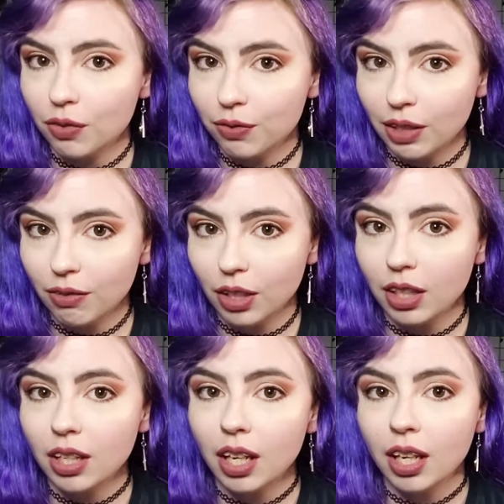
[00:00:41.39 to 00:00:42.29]
favorite
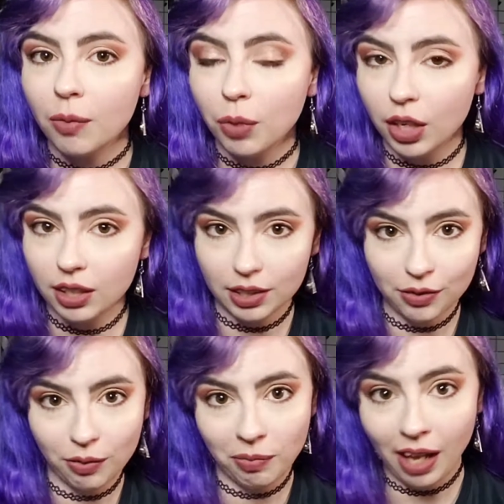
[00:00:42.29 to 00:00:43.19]
products
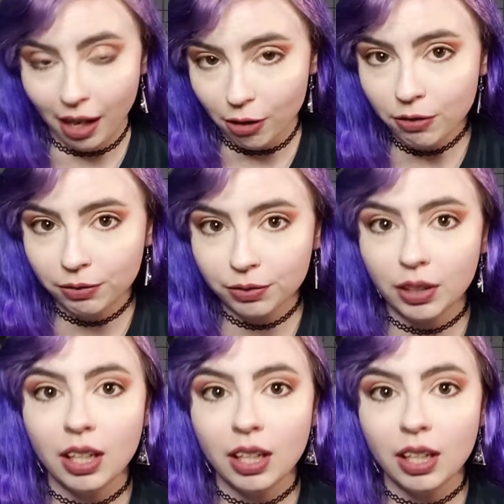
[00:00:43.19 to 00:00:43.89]
from e.l.f.